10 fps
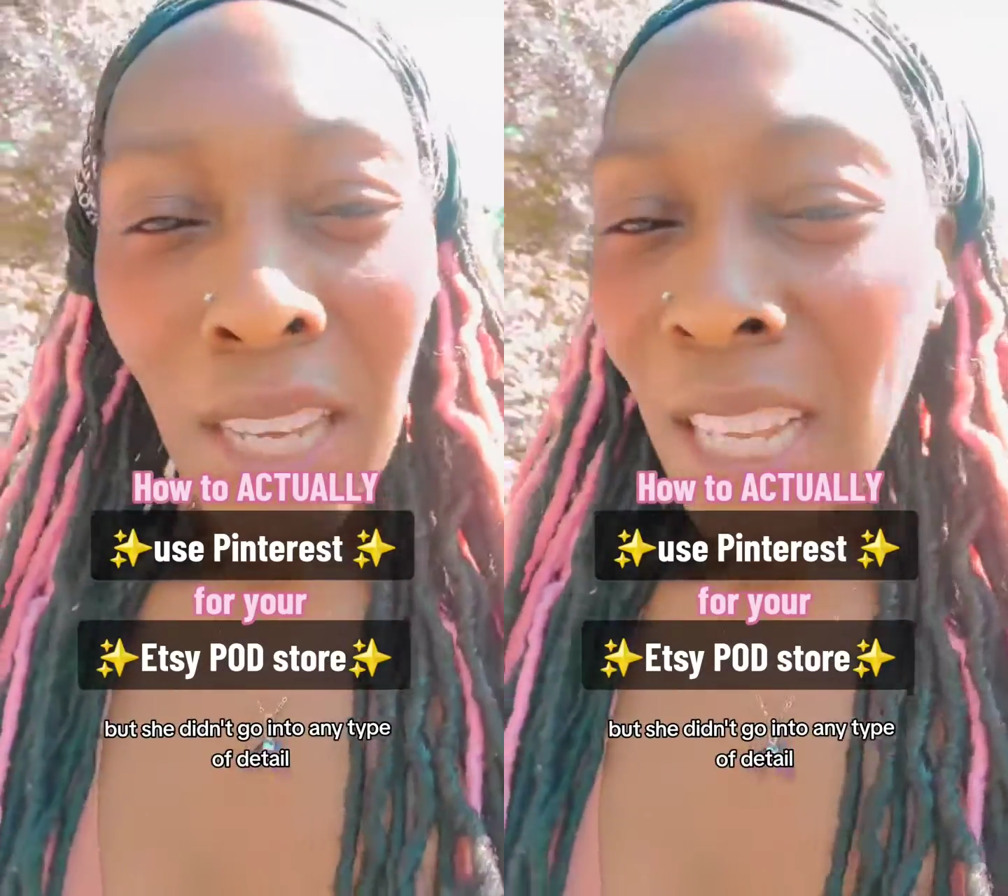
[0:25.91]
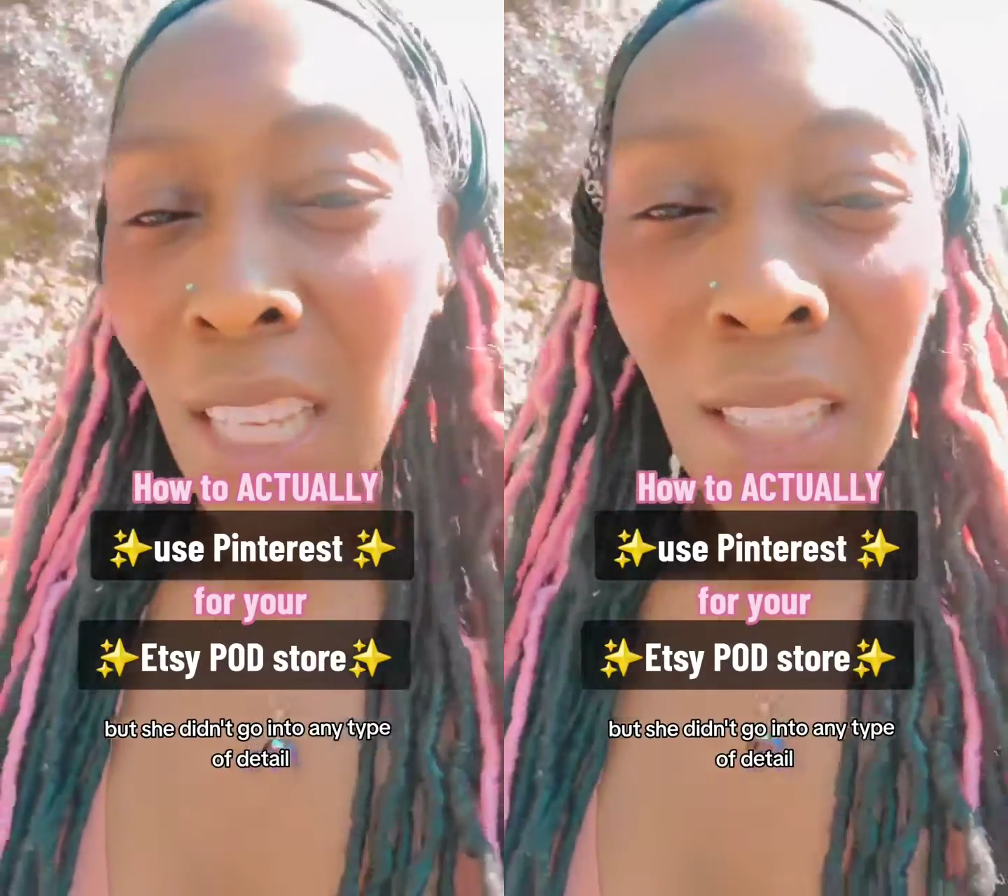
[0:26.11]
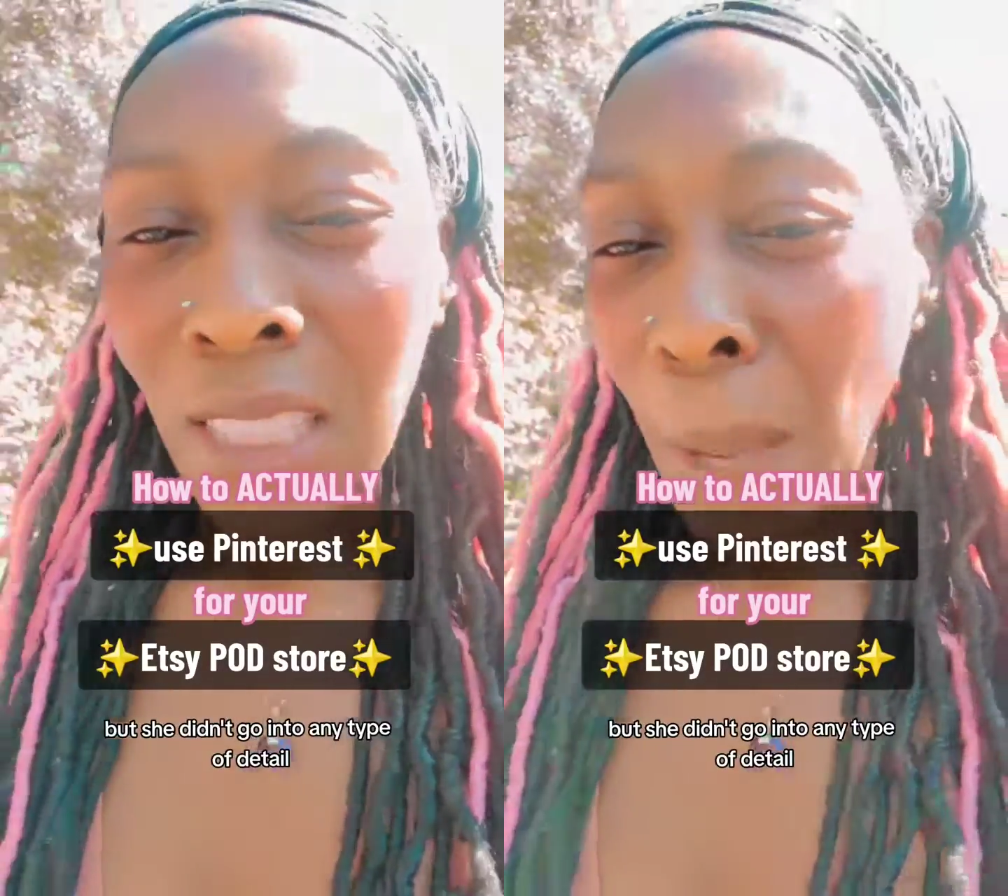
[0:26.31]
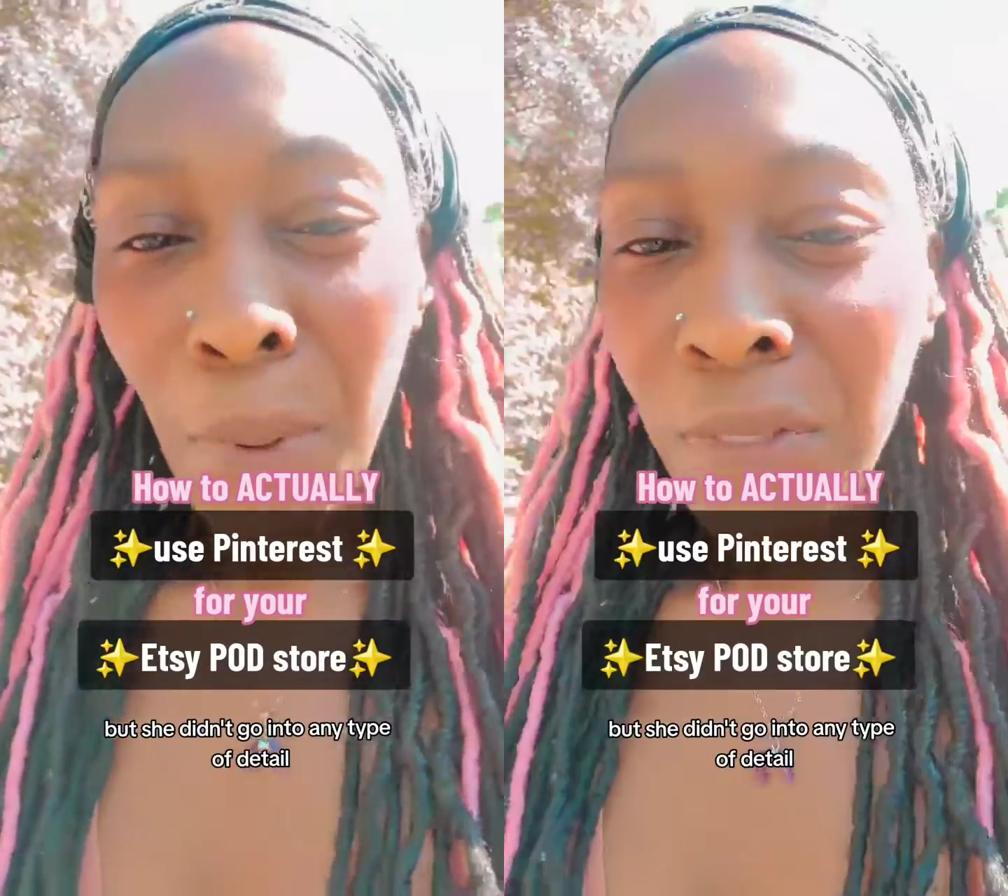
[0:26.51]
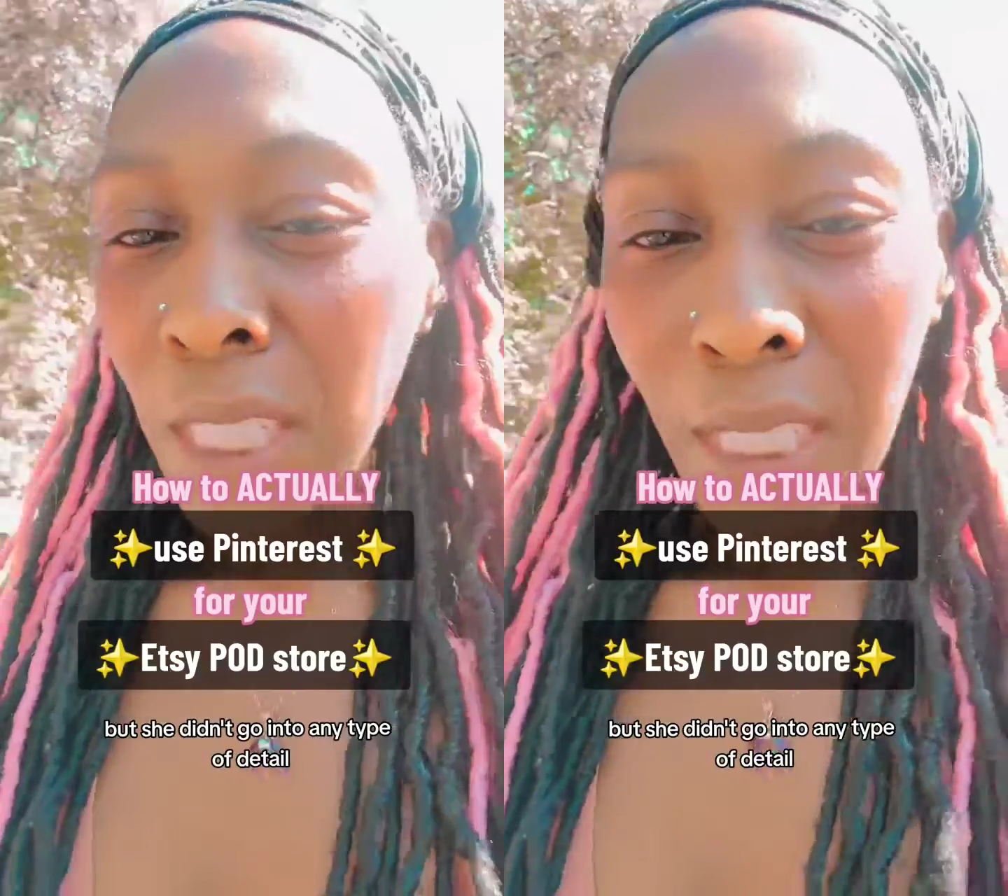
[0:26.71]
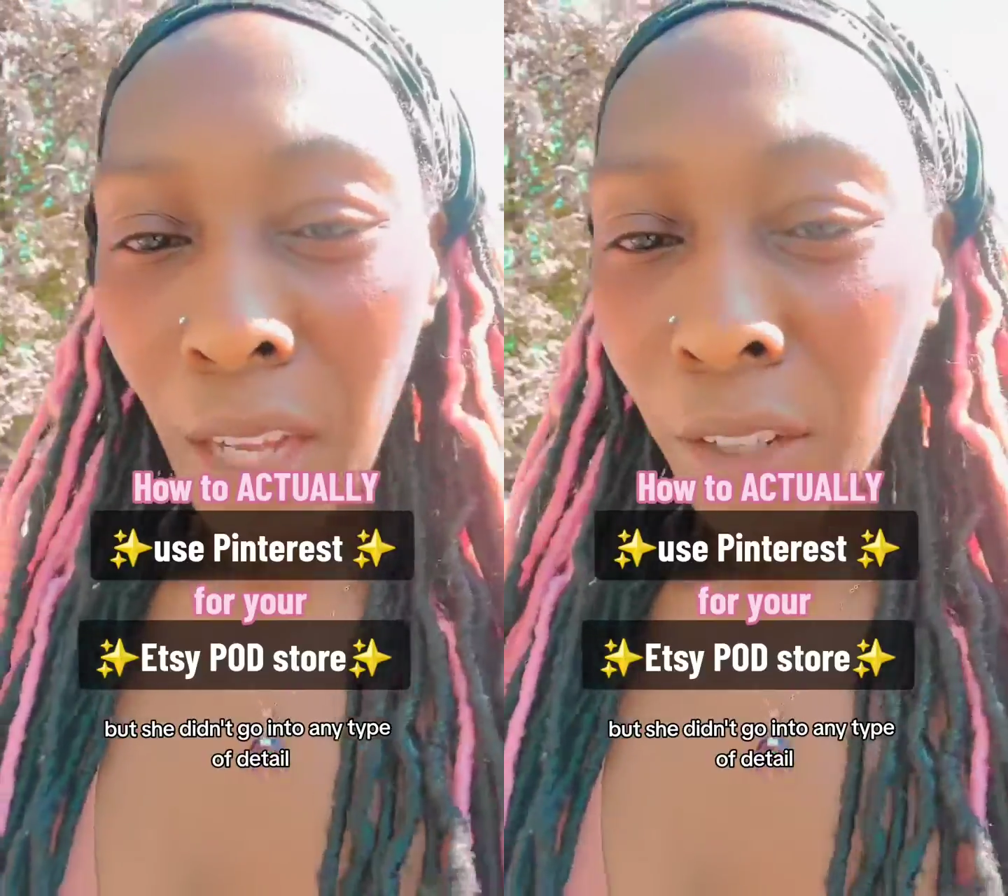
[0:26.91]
any type of detail.